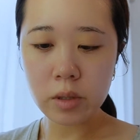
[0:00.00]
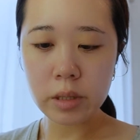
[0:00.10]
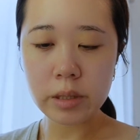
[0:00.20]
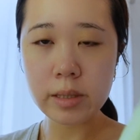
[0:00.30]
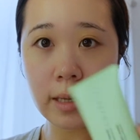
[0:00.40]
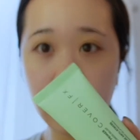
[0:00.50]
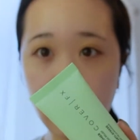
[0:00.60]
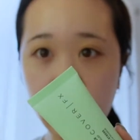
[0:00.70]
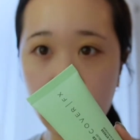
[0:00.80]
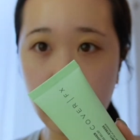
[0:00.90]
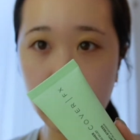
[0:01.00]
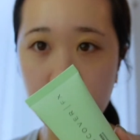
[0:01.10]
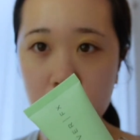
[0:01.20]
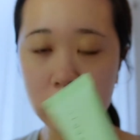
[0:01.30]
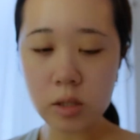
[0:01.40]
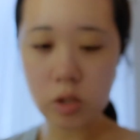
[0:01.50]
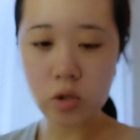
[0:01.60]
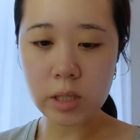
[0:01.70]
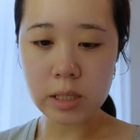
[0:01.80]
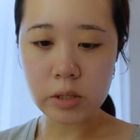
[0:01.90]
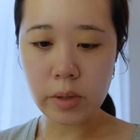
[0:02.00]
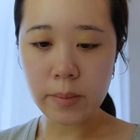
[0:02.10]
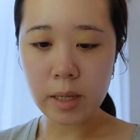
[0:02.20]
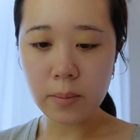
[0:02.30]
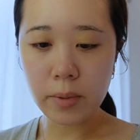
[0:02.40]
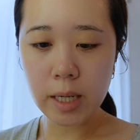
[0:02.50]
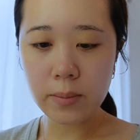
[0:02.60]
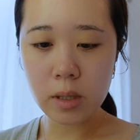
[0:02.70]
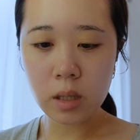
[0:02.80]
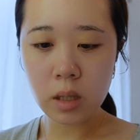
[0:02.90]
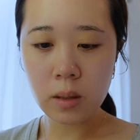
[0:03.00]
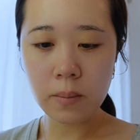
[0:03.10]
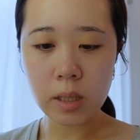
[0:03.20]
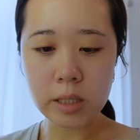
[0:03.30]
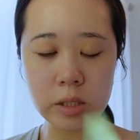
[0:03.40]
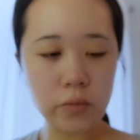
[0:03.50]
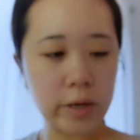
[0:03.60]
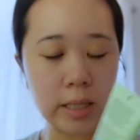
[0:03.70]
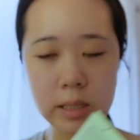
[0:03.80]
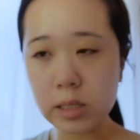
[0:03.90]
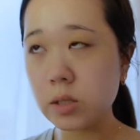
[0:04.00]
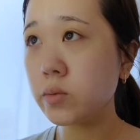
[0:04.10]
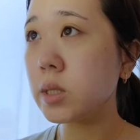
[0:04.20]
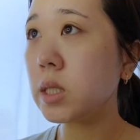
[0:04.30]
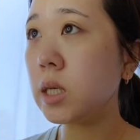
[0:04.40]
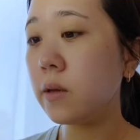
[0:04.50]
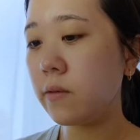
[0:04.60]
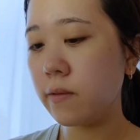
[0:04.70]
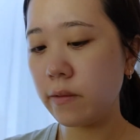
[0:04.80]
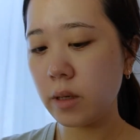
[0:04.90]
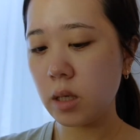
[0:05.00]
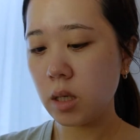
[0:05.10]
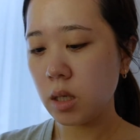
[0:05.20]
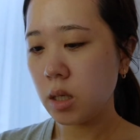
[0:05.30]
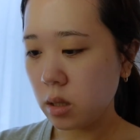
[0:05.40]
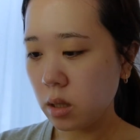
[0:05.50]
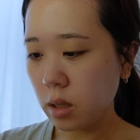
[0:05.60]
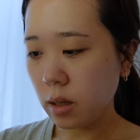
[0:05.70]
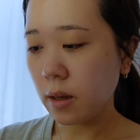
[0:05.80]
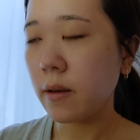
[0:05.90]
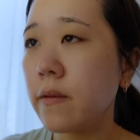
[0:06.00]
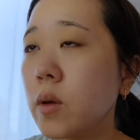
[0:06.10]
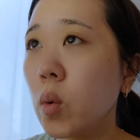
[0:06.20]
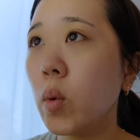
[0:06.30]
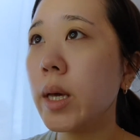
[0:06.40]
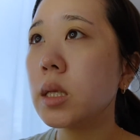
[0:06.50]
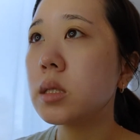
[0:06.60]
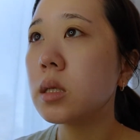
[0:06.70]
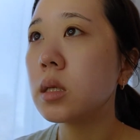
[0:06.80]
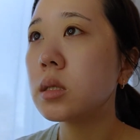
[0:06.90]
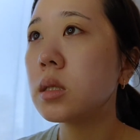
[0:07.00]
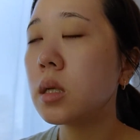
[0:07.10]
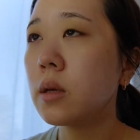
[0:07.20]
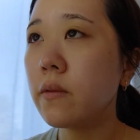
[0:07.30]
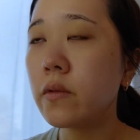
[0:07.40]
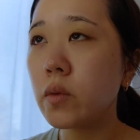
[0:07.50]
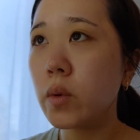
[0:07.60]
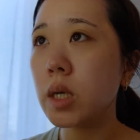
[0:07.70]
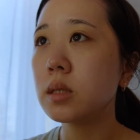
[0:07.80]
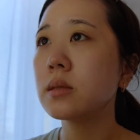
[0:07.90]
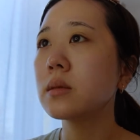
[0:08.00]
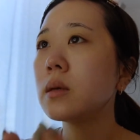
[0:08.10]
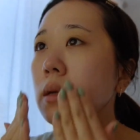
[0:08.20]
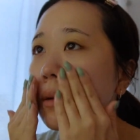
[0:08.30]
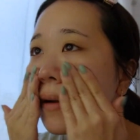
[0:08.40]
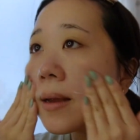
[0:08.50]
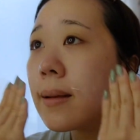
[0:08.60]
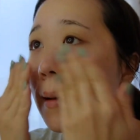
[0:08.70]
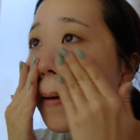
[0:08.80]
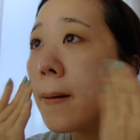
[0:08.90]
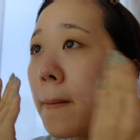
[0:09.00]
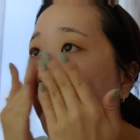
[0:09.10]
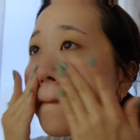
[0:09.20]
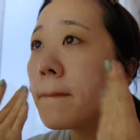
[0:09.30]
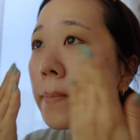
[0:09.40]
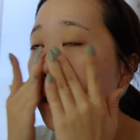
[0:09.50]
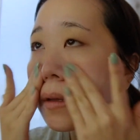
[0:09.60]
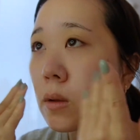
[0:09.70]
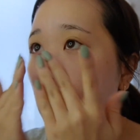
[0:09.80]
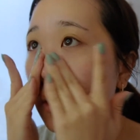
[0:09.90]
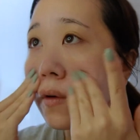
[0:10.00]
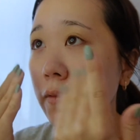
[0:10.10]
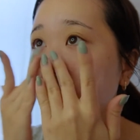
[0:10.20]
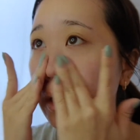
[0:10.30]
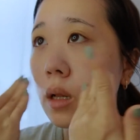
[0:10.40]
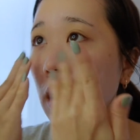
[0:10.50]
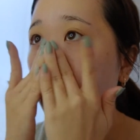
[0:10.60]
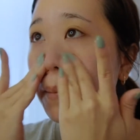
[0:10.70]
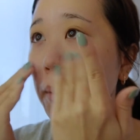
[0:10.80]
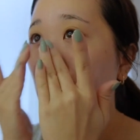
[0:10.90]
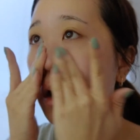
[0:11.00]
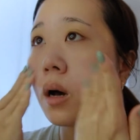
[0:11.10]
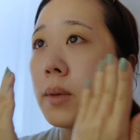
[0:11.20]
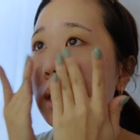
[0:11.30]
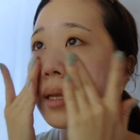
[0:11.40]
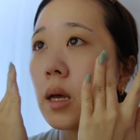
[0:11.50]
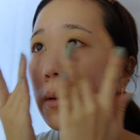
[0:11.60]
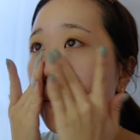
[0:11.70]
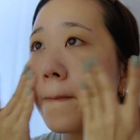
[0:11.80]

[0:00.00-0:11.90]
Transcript: It's the Cover FX Stress Remedy Primer plus Redness Relief. I have quite sensitive red skin right now, so hopefully it'll help calm it down.